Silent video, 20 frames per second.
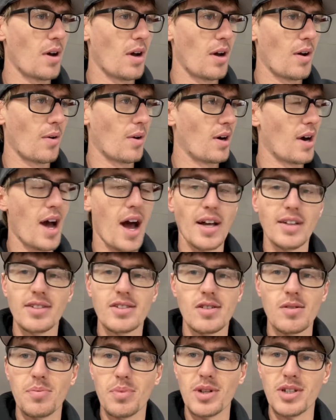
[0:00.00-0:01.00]
We're not
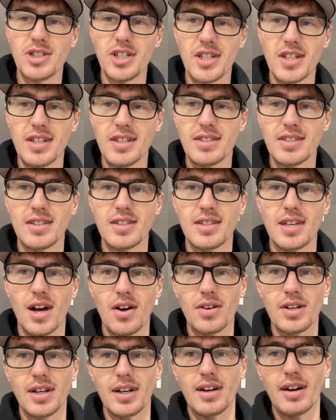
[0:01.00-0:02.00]
super geniuses
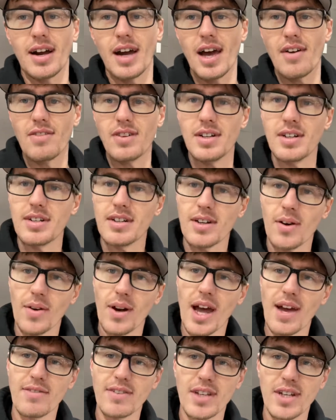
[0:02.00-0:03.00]
out here. Don't
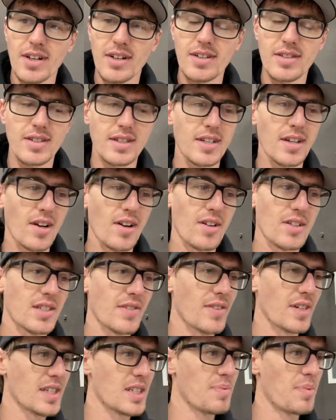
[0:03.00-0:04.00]
have years and years
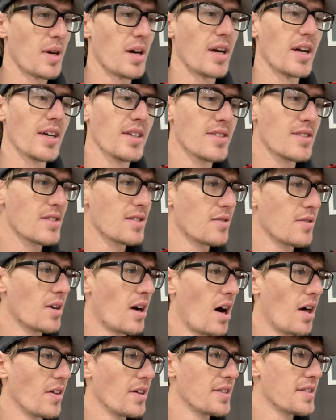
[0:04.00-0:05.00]
of experience doing
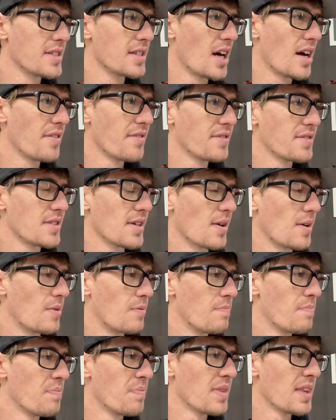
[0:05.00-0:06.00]
all this stuff, so
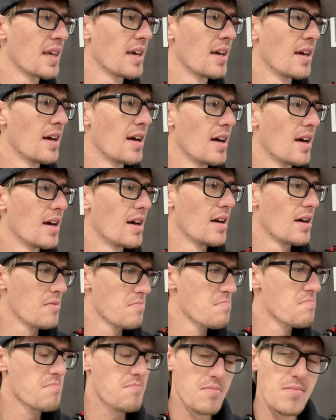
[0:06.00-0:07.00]

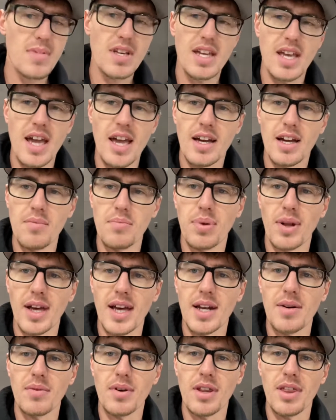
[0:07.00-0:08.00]
you can't
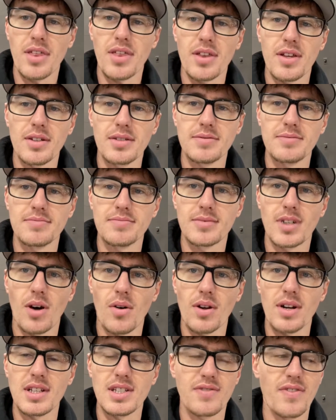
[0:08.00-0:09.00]
complain with
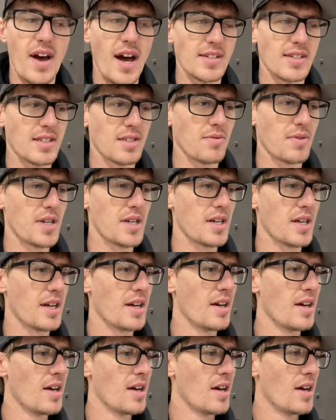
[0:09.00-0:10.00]
going as fast as we
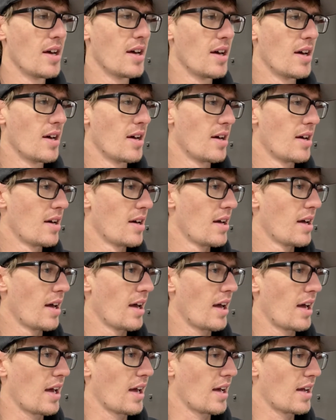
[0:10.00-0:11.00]
did.
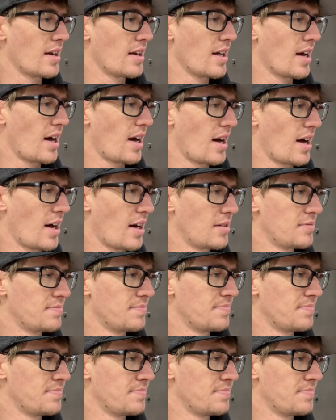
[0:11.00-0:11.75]
And I'm